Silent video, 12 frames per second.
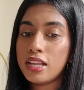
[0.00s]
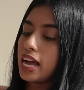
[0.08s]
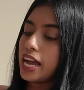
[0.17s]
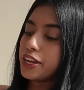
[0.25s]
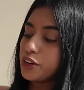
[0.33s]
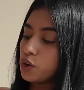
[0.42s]

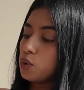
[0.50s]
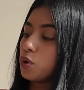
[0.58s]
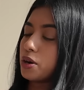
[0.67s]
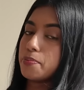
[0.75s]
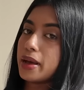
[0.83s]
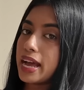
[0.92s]
I know
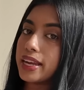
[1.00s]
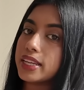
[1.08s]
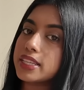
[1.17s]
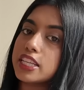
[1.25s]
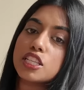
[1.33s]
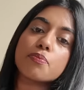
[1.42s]
what bag
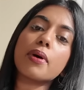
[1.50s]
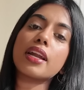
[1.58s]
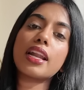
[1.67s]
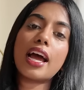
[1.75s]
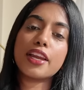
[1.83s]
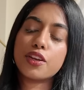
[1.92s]
it is,
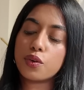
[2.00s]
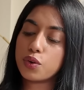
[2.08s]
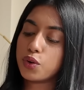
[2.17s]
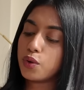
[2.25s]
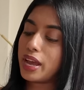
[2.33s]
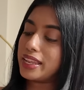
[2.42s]
but I don't
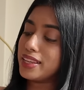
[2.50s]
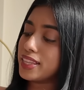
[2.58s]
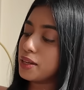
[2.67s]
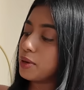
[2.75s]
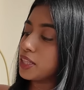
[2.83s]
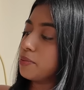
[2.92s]
know
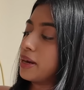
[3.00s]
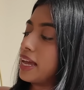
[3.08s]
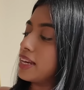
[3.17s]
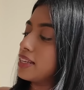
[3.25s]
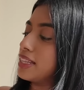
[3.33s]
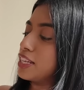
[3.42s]
anything about the
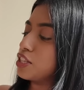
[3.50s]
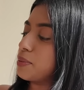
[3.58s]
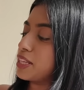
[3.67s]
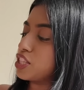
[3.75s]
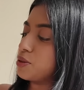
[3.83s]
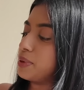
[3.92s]
brand. They just
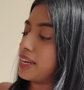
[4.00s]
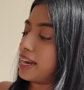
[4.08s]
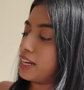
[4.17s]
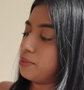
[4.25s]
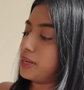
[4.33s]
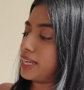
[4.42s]
messaged me
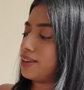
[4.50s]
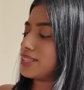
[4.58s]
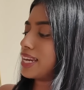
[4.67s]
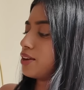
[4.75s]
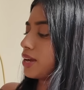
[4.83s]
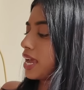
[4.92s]
randomly and I was
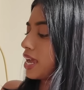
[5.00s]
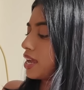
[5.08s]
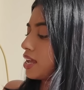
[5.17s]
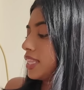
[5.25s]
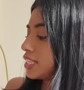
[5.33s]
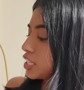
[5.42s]
like,
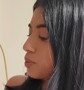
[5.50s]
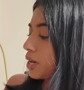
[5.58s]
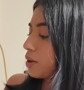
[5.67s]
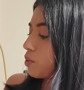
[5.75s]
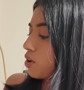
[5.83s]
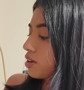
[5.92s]
okay, this is what
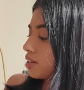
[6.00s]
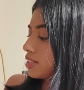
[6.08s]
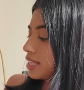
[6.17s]
I want.